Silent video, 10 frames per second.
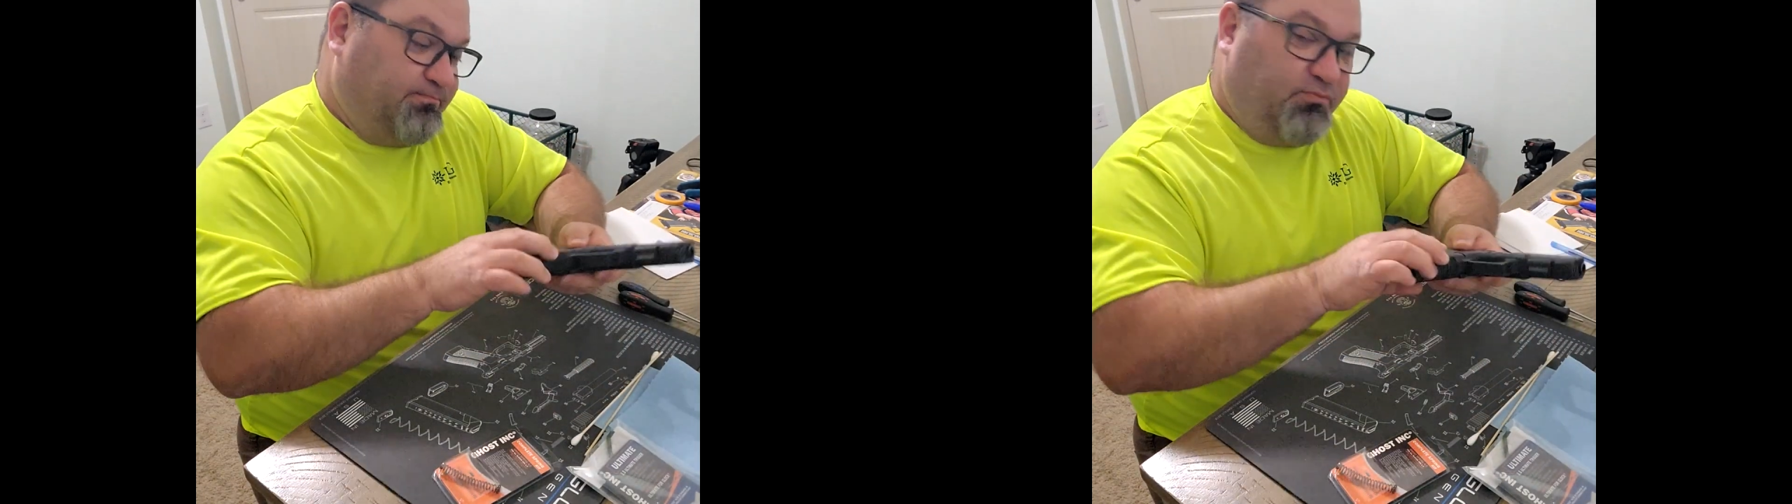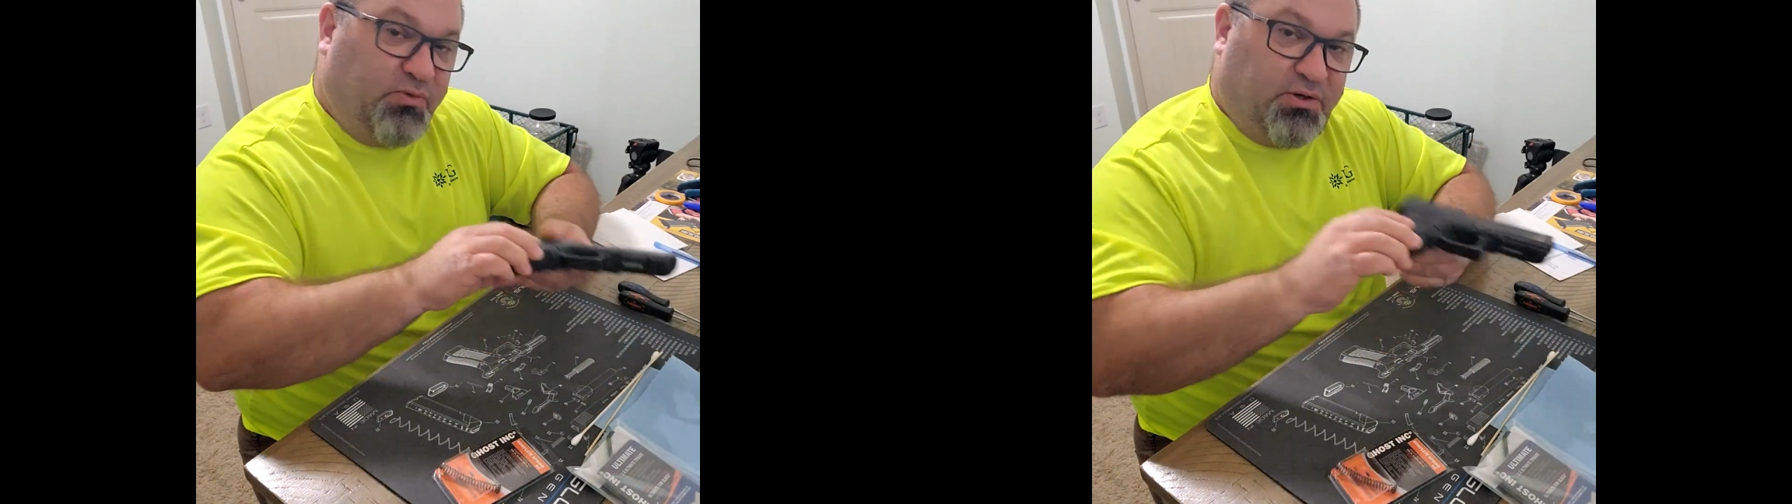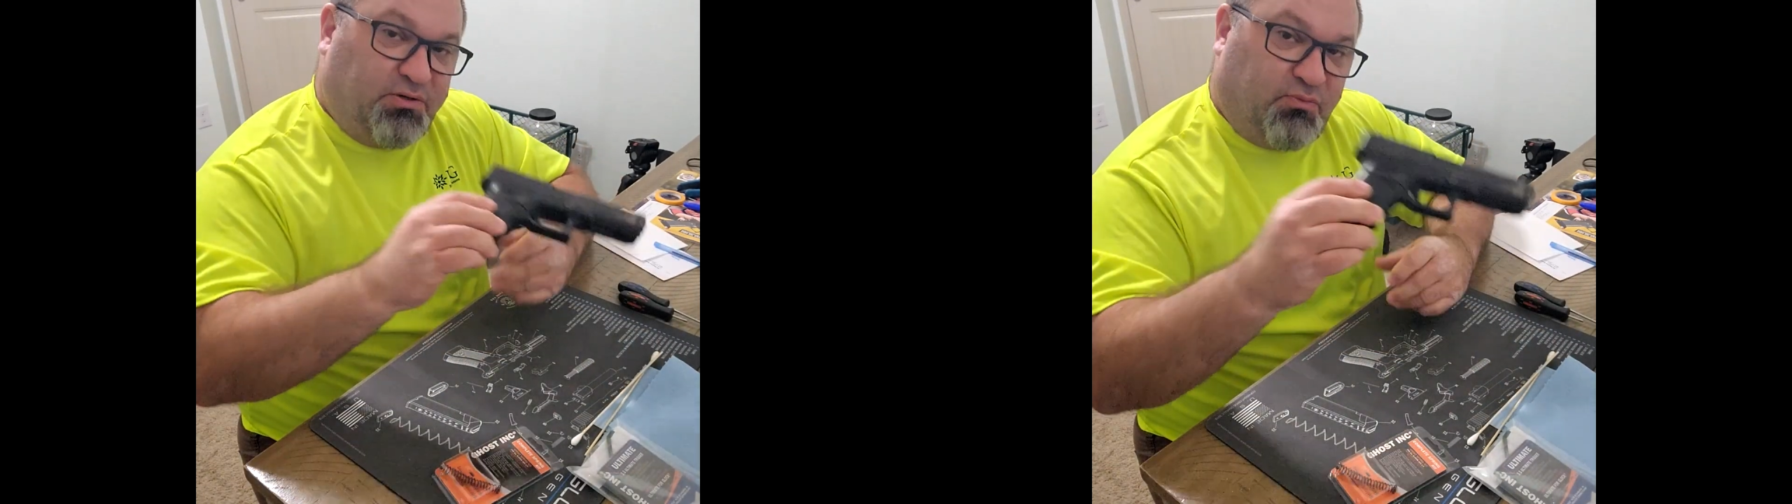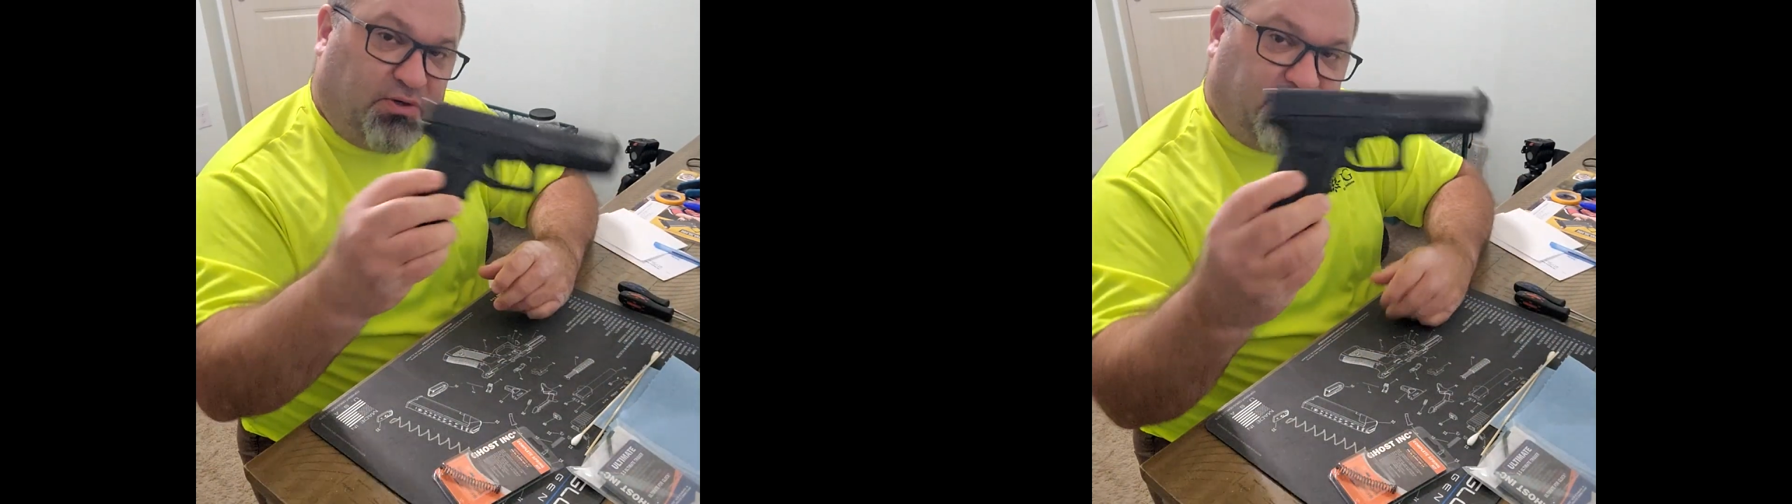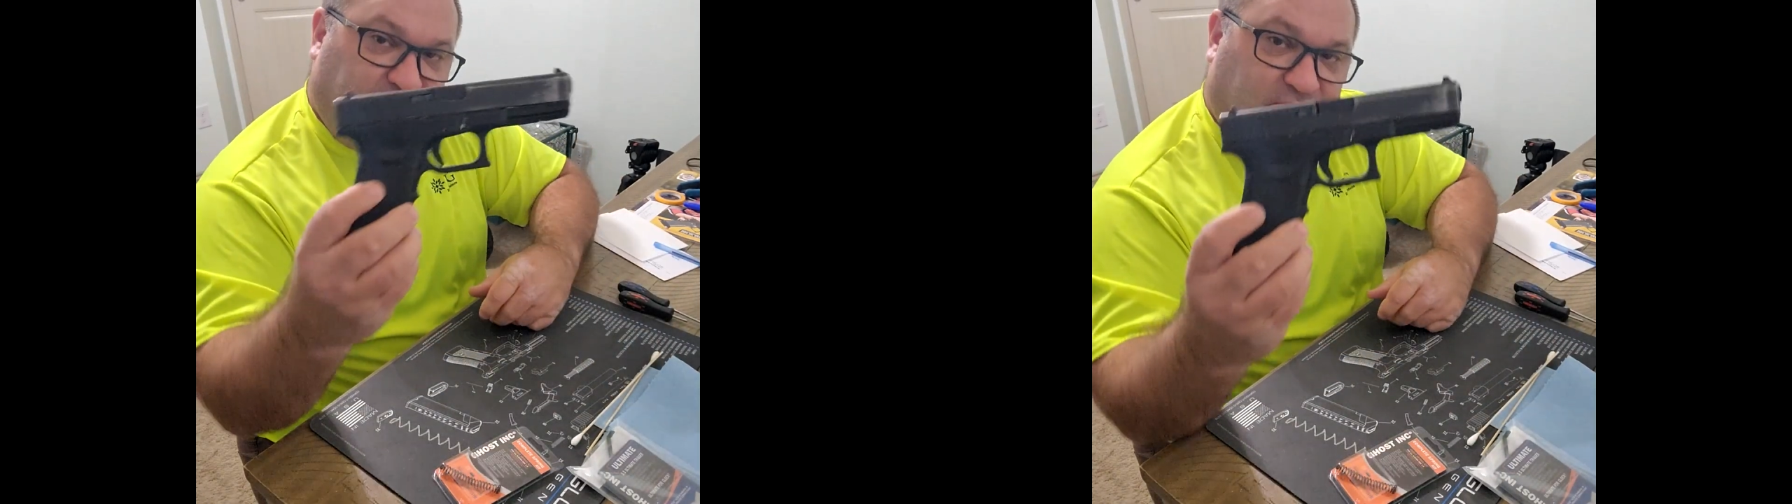we're
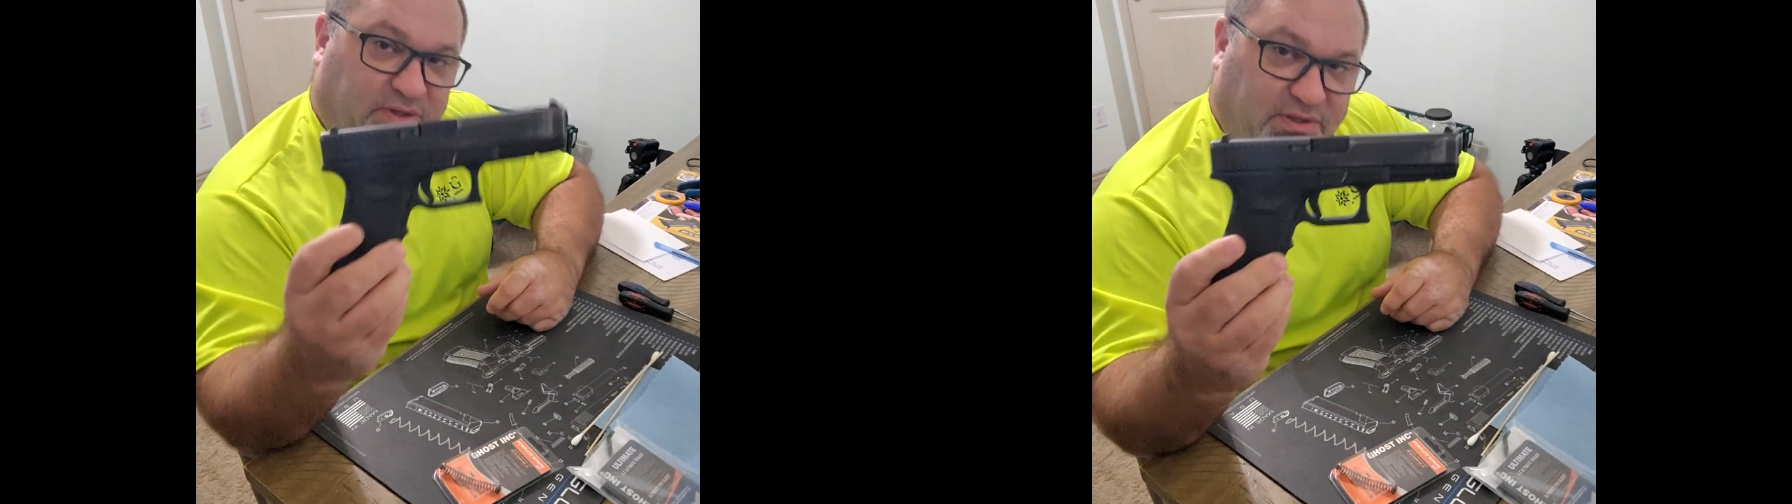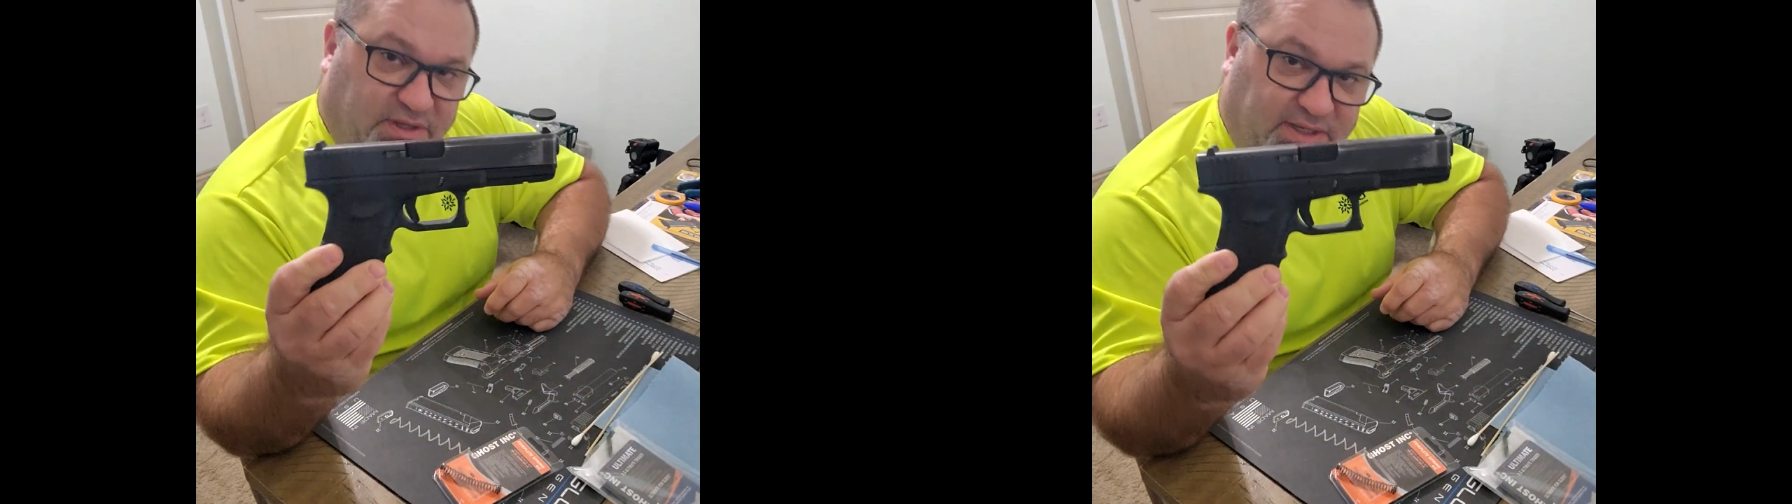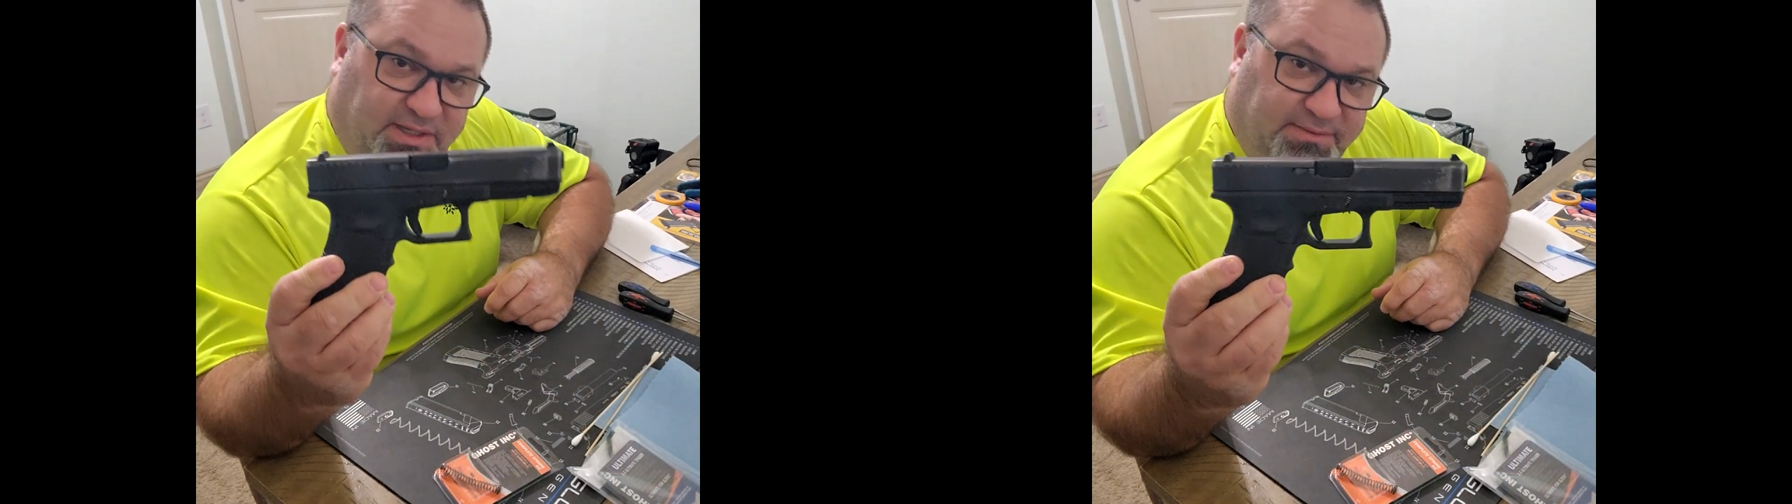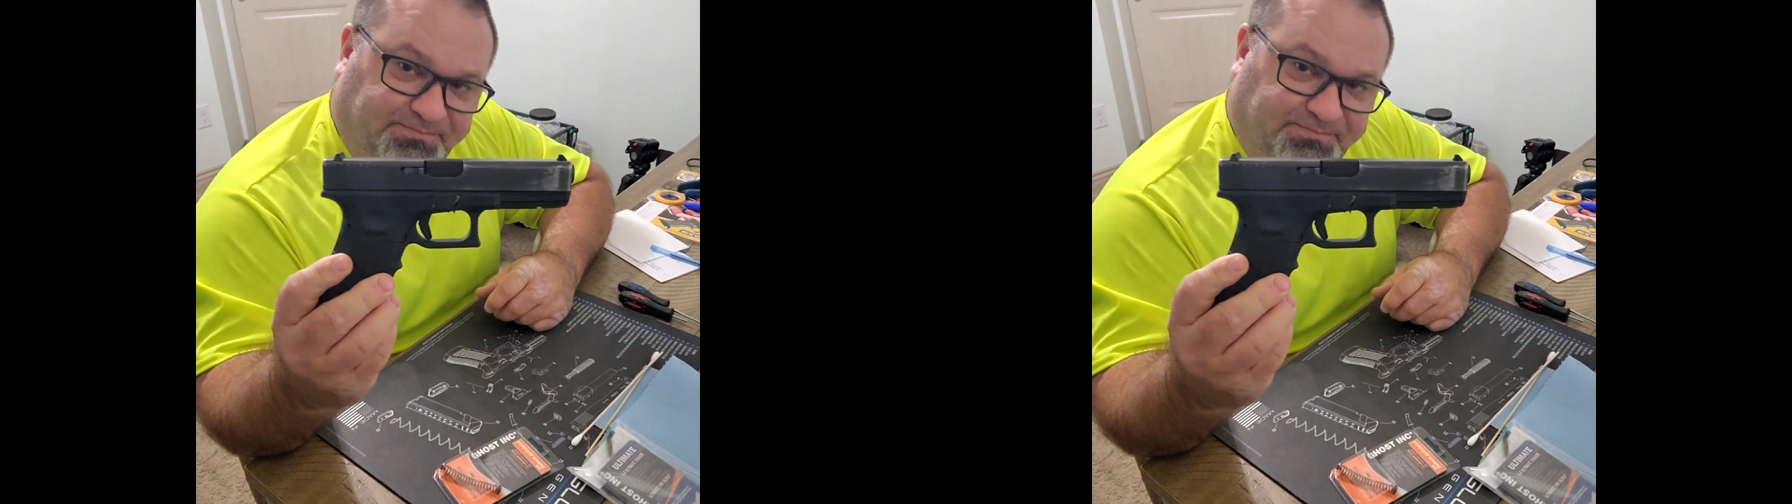working with the